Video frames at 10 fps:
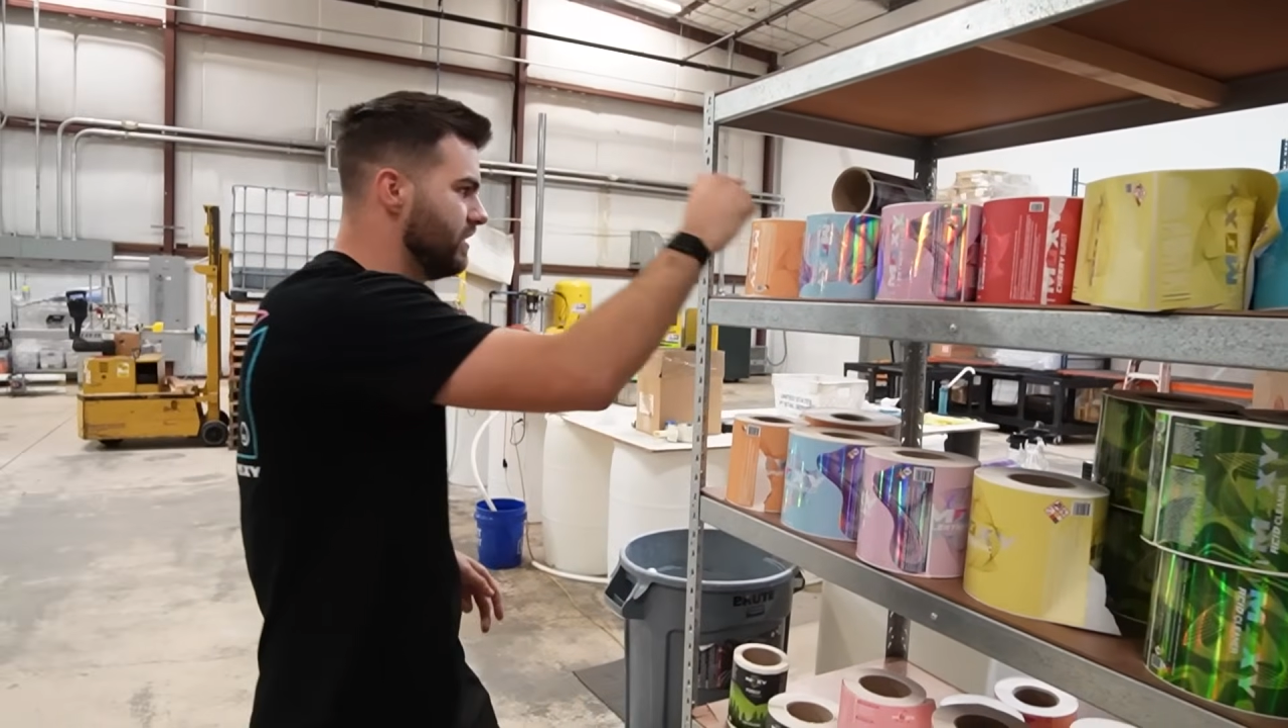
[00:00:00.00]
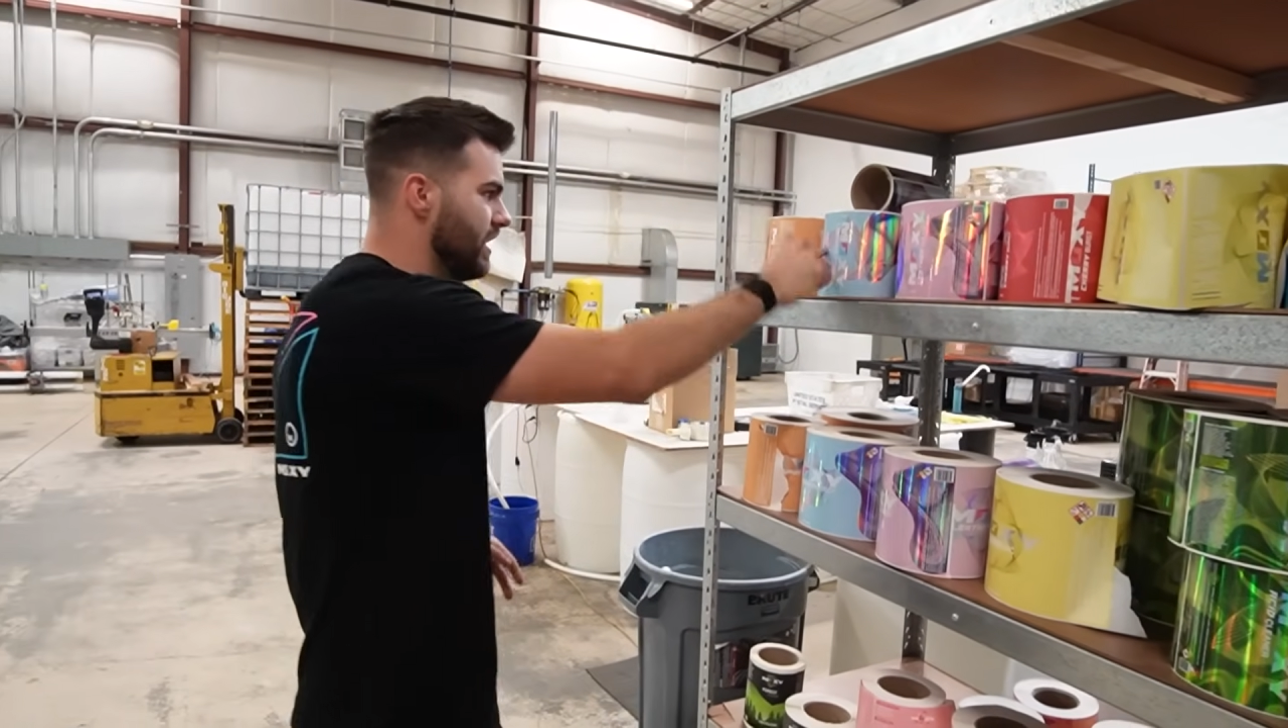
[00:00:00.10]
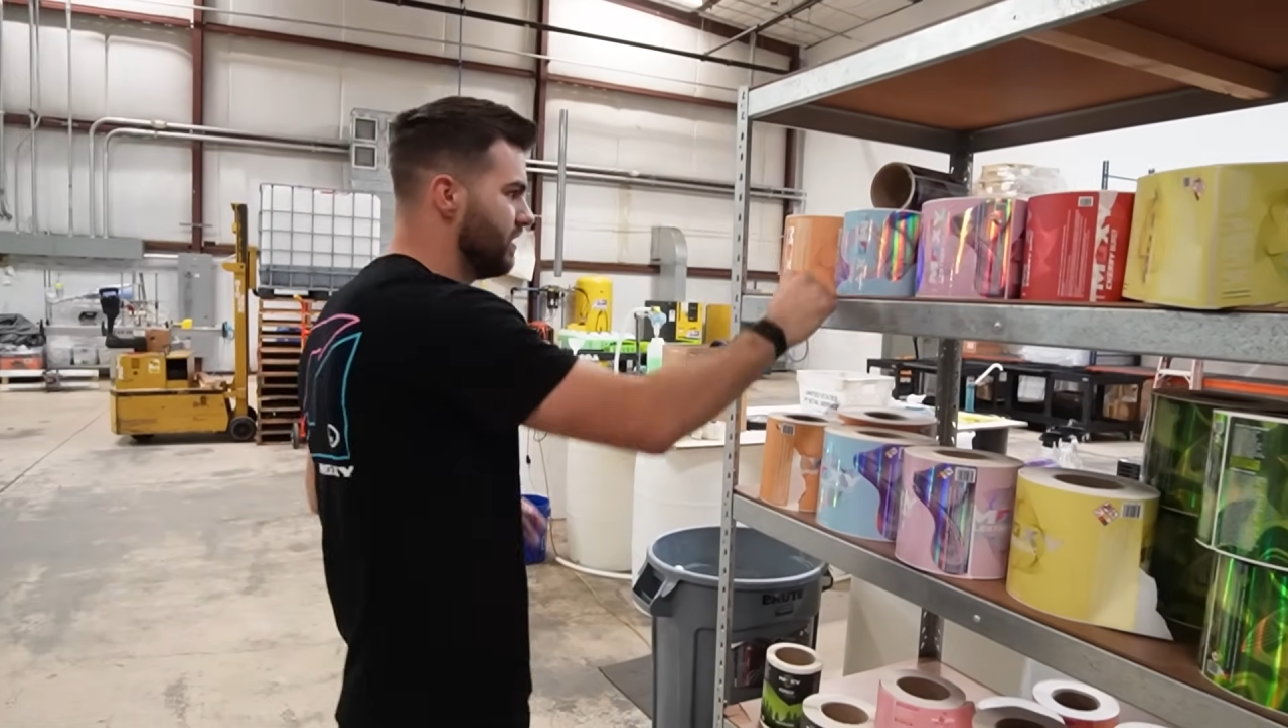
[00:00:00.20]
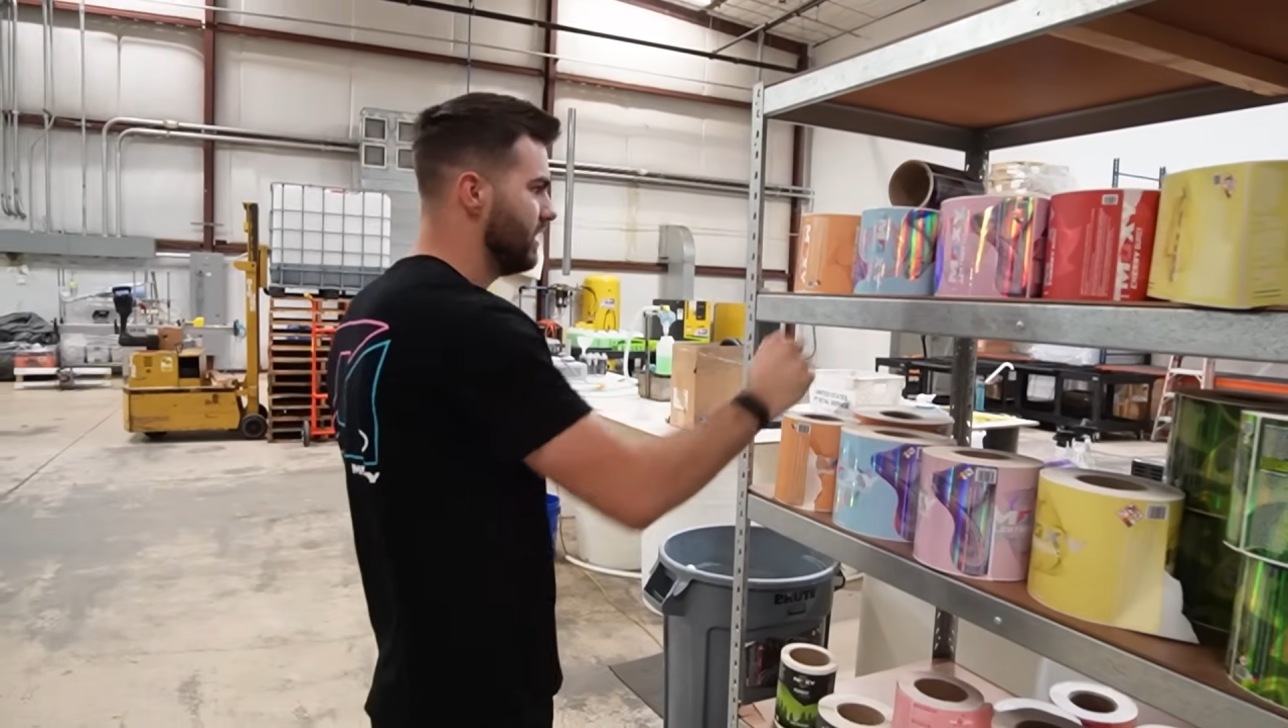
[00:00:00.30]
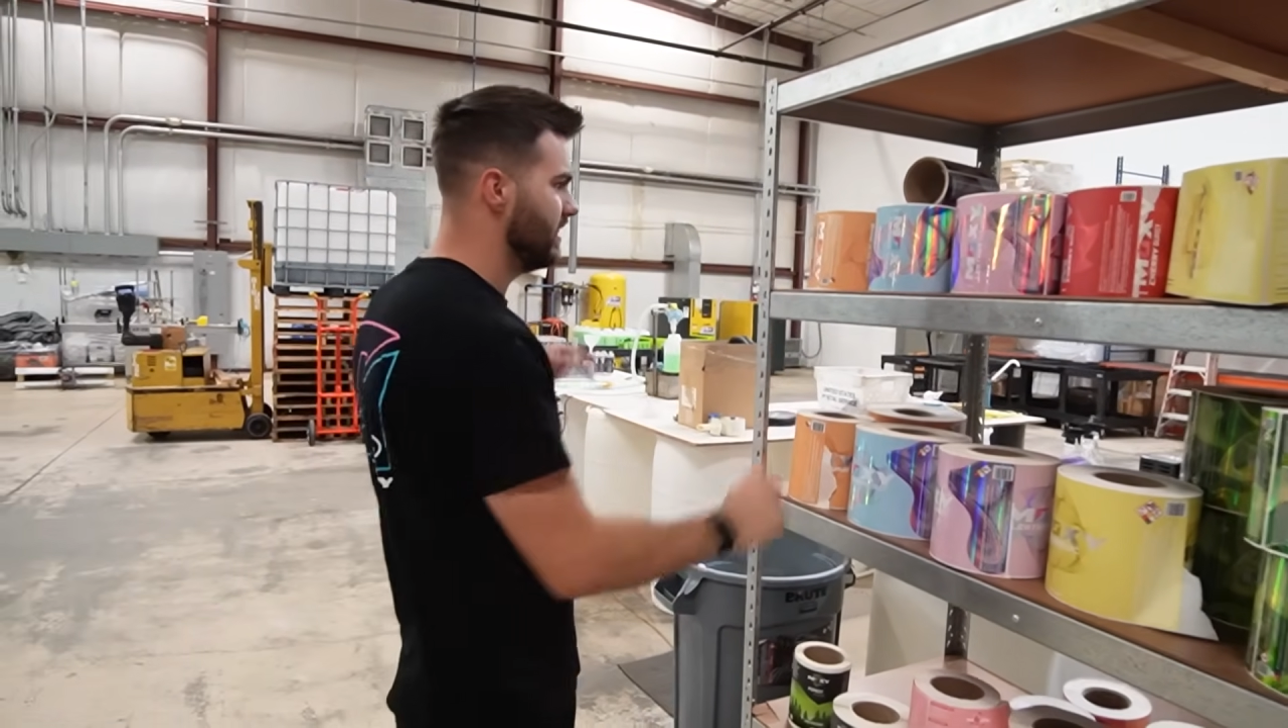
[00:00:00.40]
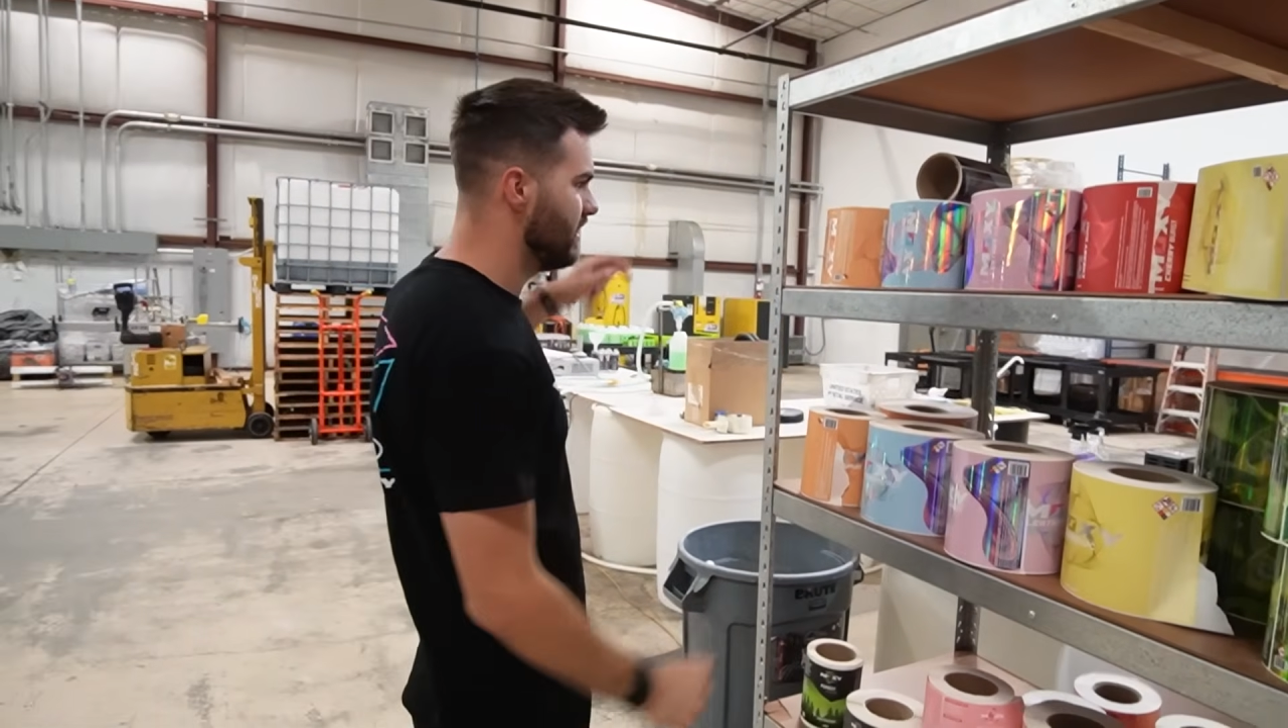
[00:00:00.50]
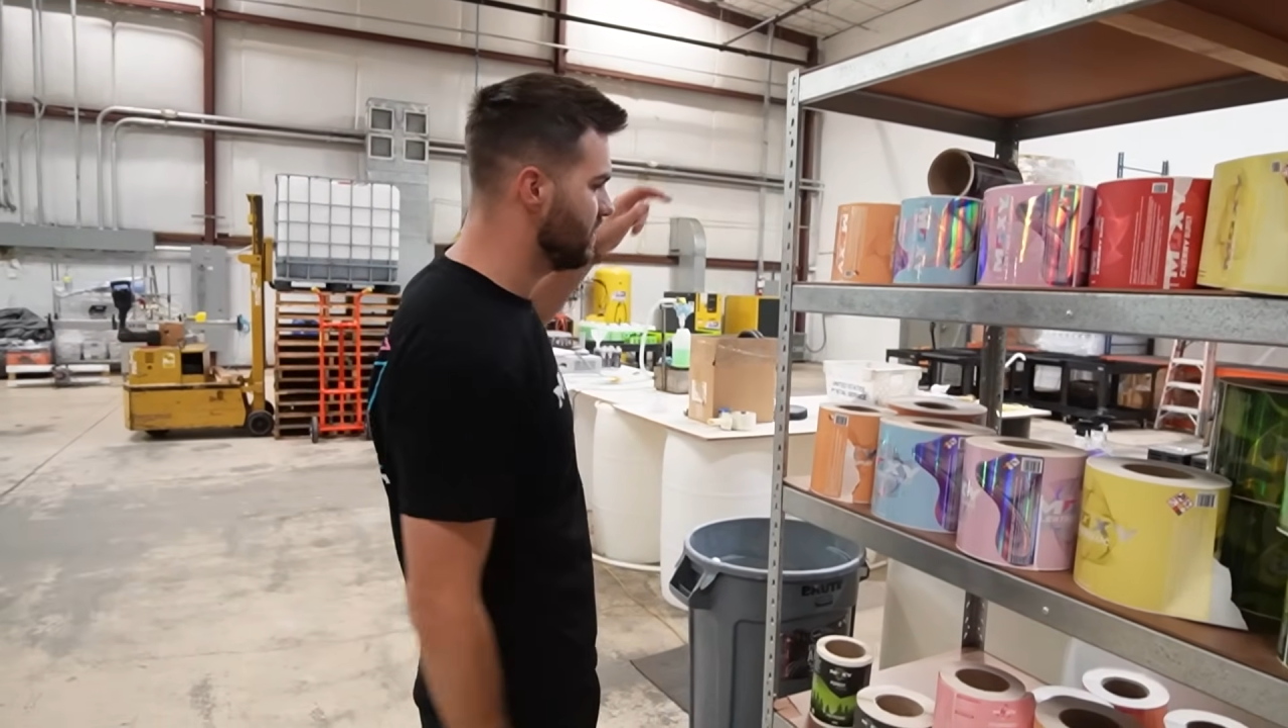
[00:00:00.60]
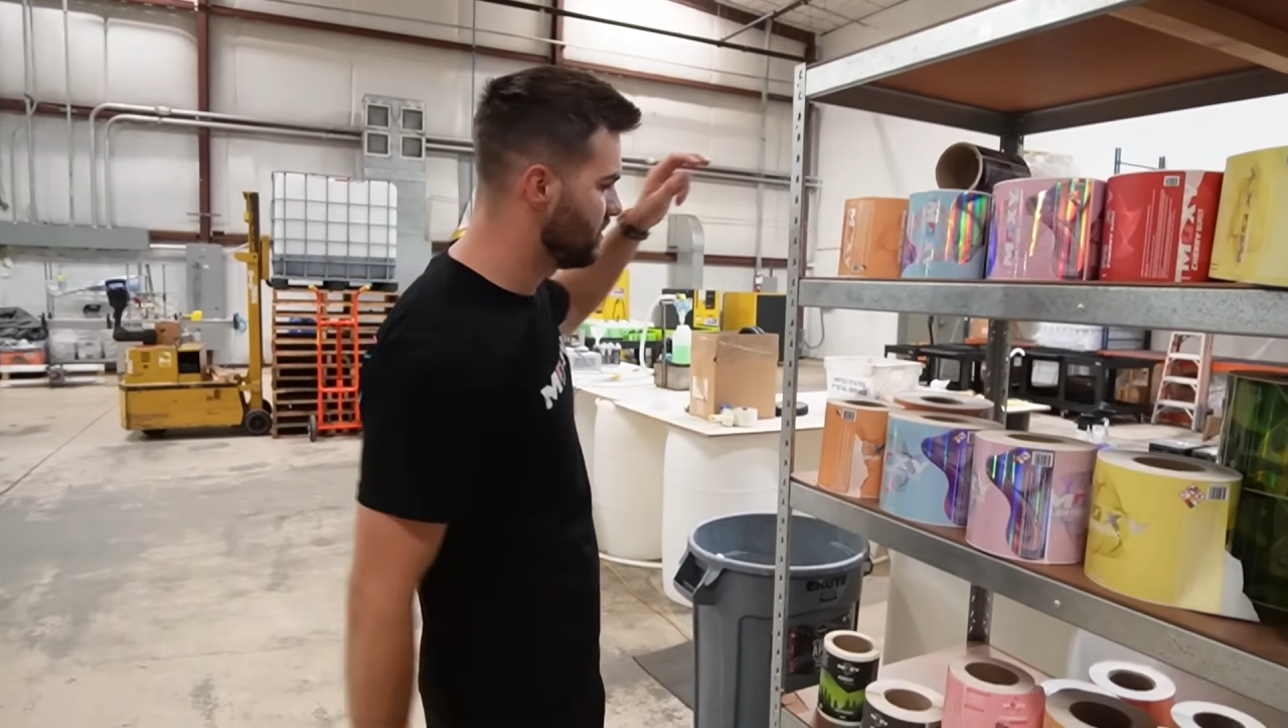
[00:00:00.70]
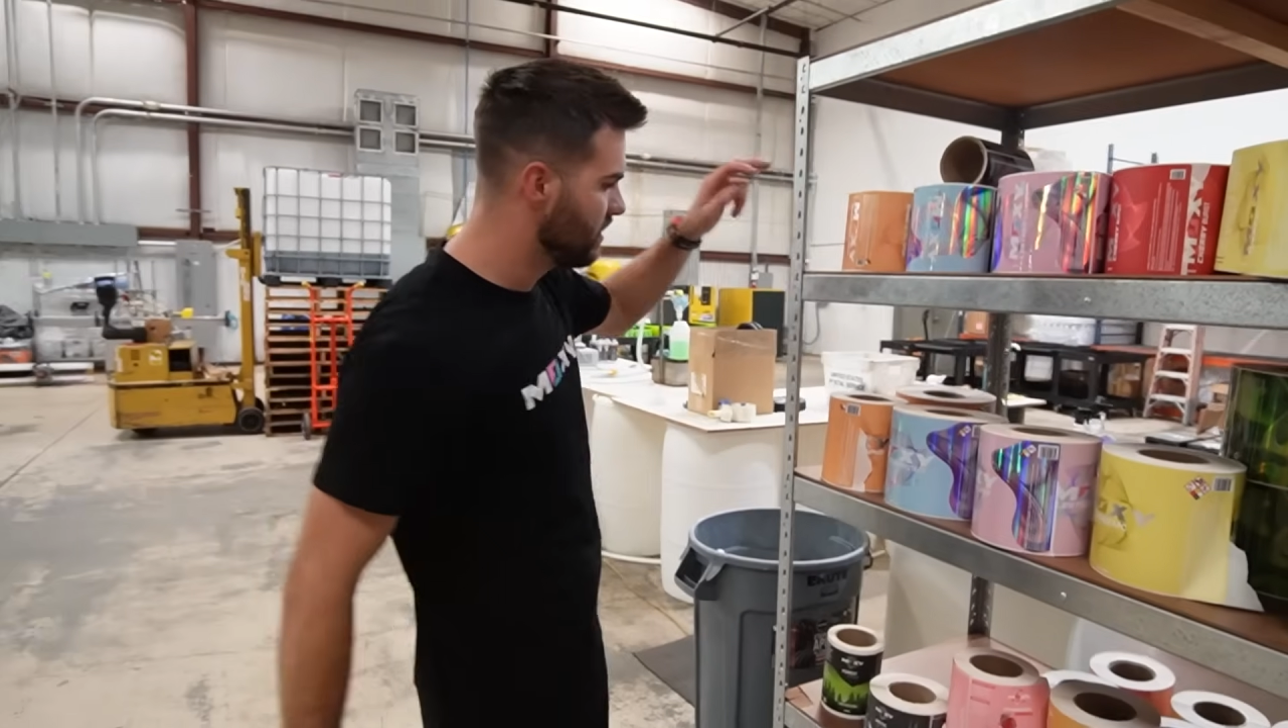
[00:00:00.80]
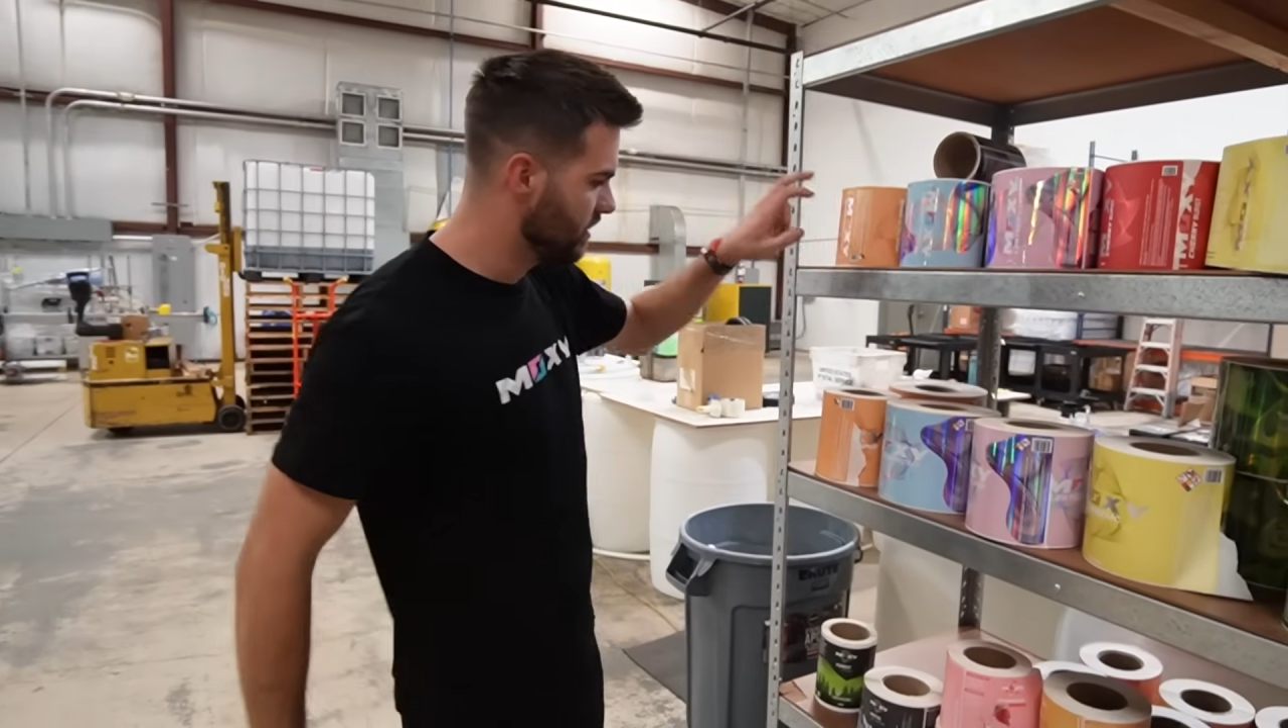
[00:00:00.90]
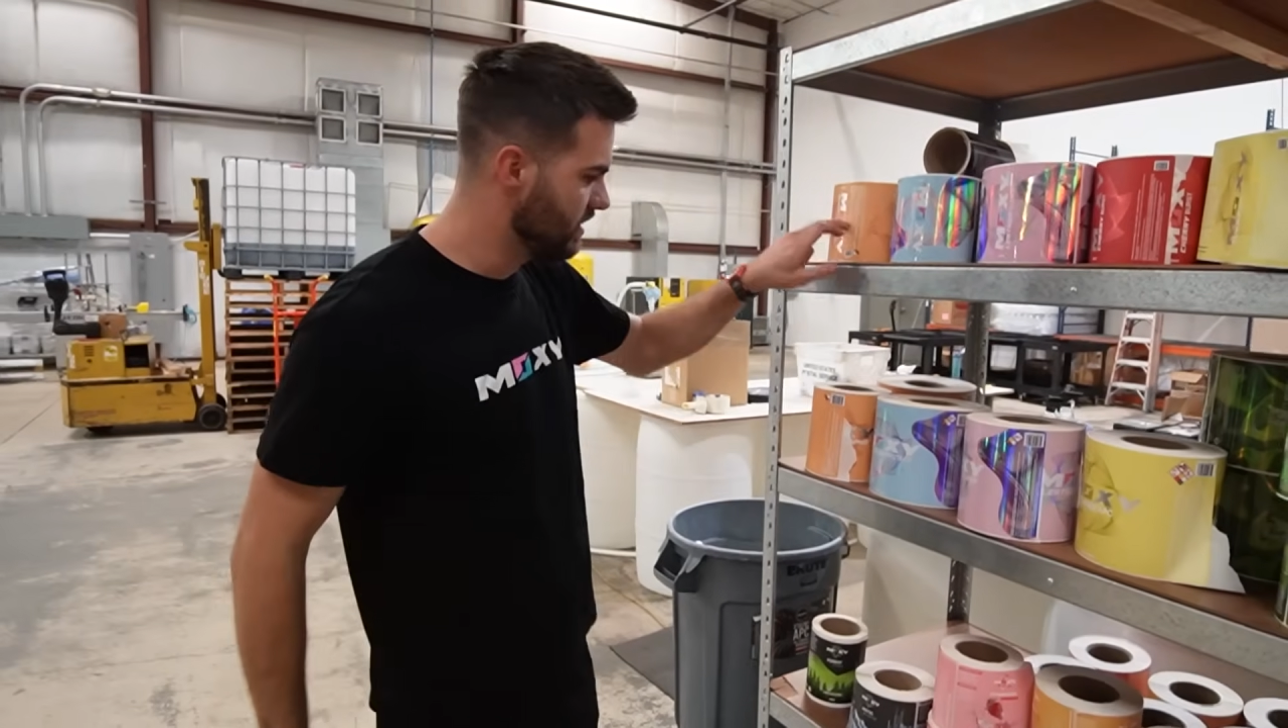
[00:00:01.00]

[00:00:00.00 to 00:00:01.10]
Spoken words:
leather conditioner,